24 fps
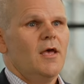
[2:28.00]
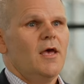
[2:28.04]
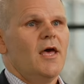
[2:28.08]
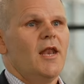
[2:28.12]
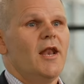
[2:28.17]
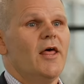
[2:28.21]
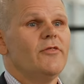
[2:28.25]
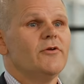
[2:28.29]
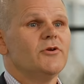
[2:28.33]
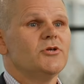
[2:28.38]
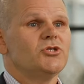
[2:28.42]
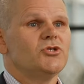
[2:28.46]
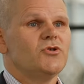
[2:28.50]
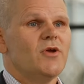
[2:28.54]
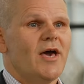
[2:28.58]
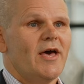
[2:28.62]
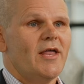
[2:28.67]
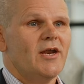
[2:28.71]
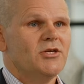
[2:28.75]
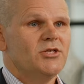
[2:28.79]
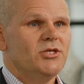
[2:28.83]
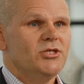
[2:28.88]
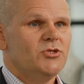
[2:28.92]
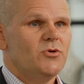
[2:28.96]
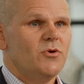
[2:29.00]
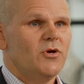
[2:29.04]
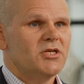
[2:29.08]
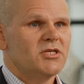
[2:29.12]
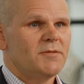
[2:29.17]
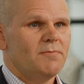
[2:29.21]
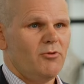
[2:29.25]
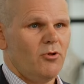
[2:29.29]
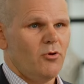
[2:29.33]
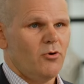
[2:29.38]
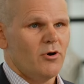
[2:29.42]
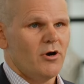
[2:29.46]
Another strategy to
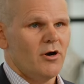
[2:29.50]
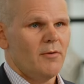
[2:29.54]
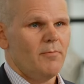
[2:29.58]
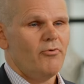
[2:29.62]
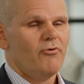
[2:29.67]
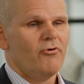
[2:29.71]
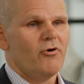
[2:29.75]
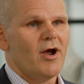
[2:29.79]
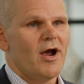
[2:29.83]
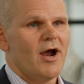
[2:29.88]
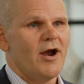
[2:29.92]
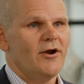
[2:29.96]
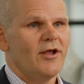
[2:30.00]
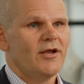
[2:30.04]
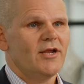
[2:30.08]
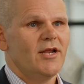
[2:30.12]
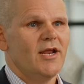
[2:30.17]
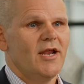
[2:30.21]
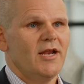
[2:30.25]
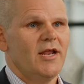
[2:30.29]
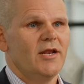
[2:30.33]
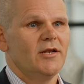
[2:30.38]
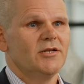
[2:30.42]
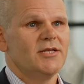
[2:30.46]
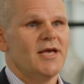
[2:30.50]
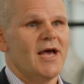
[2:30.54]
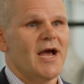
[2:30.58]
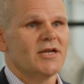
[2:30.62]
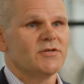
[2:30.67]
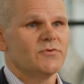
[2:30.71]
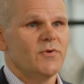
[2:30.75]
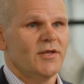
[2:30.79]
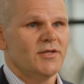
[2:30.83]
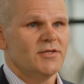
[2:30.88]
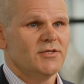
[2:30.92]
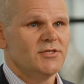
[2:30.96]
explore prior to Canadian
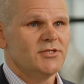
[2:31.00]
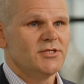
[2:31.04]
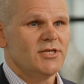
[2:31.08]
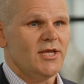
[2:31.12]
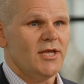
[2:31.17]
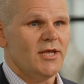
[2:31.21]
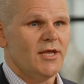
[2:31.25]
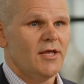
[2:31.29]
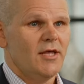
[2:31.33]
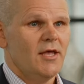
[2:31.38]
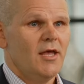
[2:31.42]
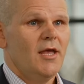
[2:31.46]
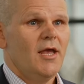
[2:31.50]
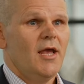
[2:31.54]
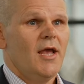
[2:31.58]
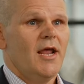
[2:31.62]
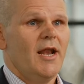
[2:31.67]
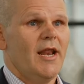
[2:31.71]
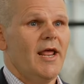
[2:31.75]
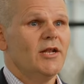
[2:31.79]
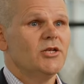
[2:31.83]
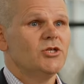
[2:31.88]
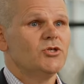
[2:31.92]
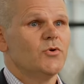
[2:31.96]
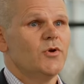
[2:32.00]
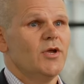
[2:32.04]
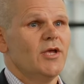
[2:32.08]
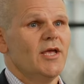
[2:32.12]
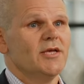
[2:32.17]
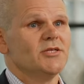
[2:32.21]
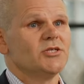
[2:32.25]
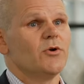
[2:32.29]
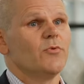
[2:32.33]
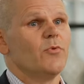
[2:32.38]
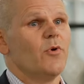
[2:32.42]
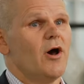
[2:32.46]
tax residency at entry
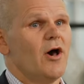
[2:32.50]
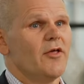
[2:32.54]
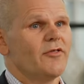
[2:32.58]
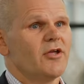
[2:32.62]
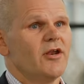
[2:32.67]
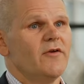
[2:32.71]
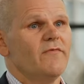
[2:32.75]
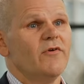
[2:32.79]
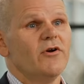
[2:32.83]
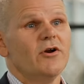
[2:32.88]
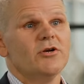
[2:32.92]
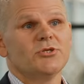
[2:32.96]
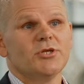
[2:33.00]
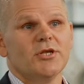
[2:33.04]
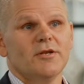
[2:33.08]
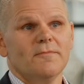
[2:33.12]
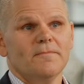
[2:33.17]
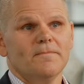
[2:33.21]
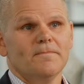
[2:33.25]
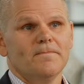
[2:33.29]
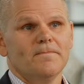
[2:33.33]
is a Roth conversion.